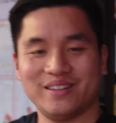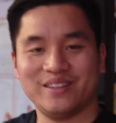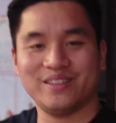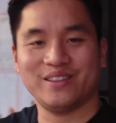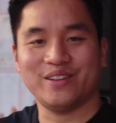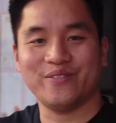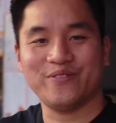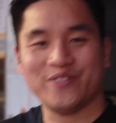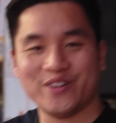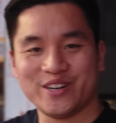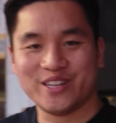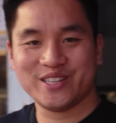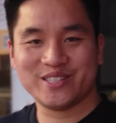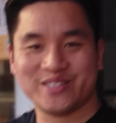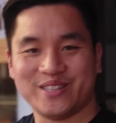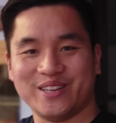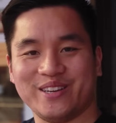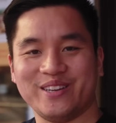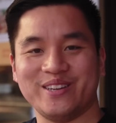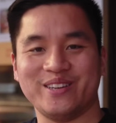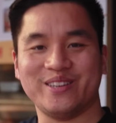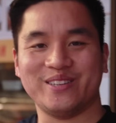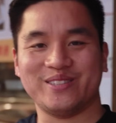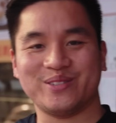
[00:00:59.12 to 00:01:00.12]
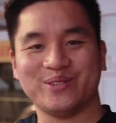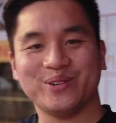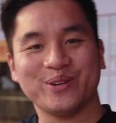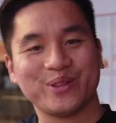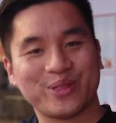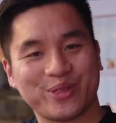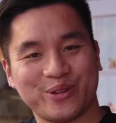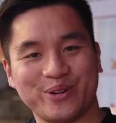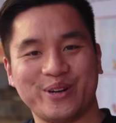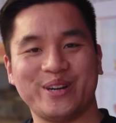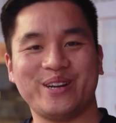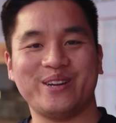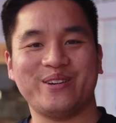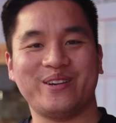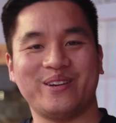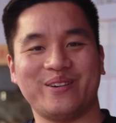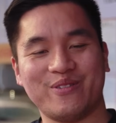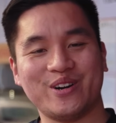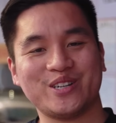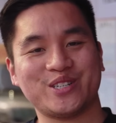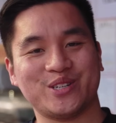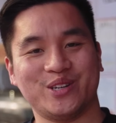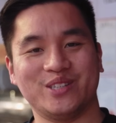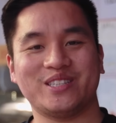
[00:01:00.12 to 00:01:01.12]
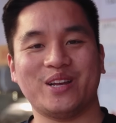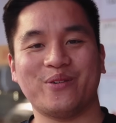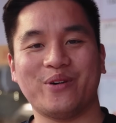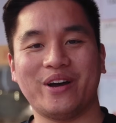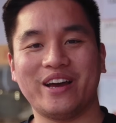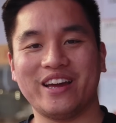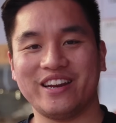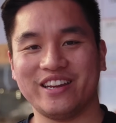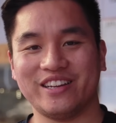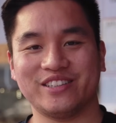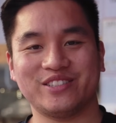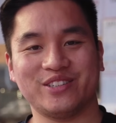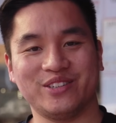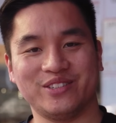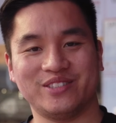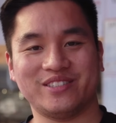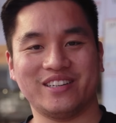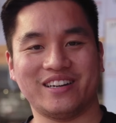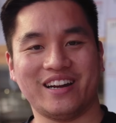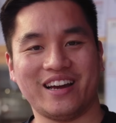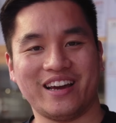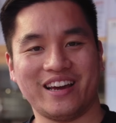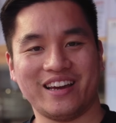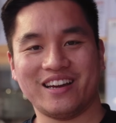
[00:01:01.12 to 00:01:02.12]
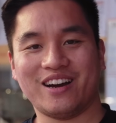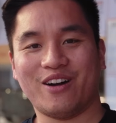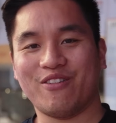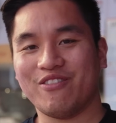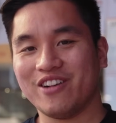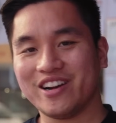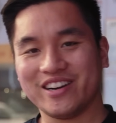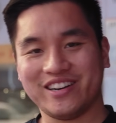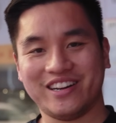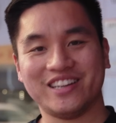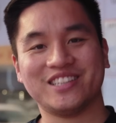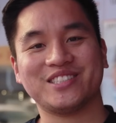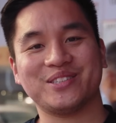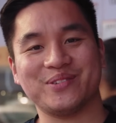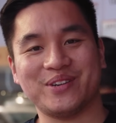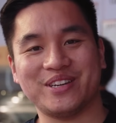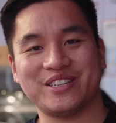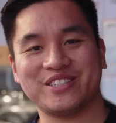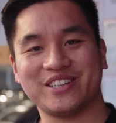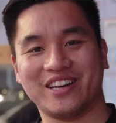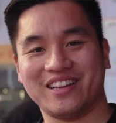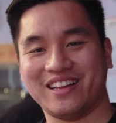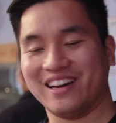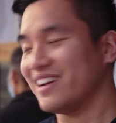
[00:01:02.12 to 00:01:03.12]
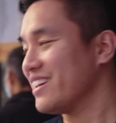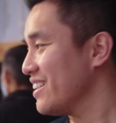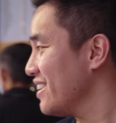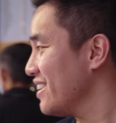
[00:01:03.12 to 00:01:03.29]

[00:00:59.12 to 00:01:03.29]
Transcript: The funniest thing is all 3 restaurants that we're heading to today are right next to each other.